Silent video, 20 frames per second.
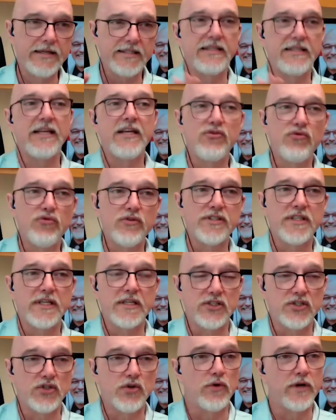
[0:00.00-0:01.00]
is an
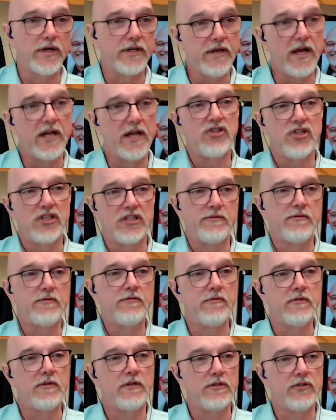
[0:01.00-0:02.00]
interesting story, not
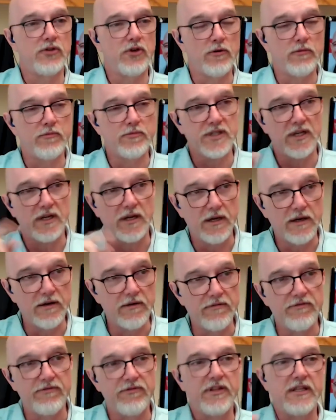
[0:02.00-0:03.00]
just in terms
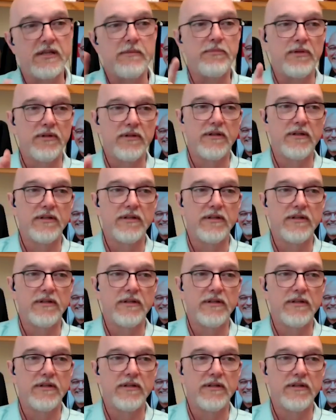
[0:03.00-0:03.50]
of the